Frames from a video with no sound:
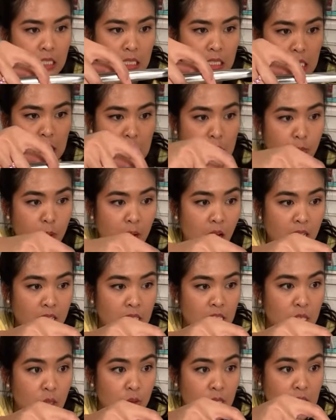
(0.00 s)

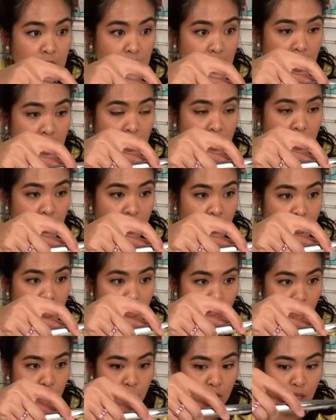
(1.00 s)
spots so it's easier
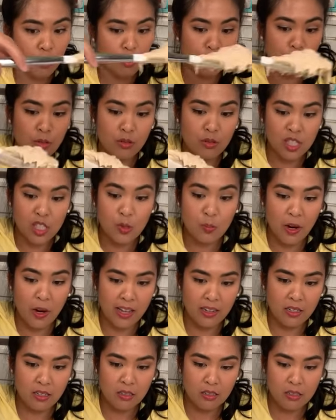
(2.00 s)
to
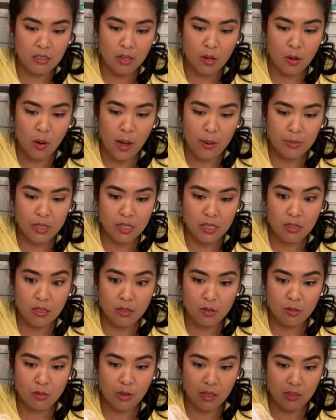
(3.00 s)
spread. So I'm just gonna
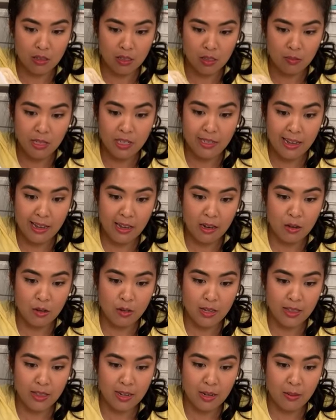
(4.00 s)
do a little bit now,
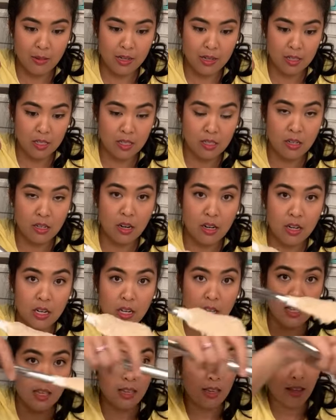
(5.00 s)
and then I'm gonna start
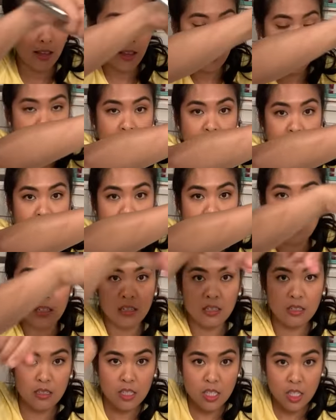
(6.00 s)

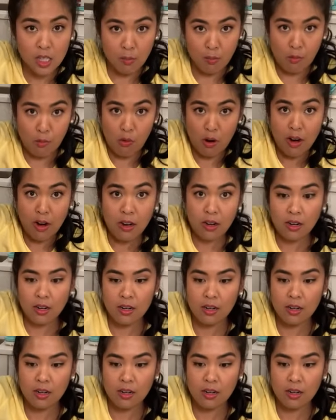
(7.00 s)
adding some more.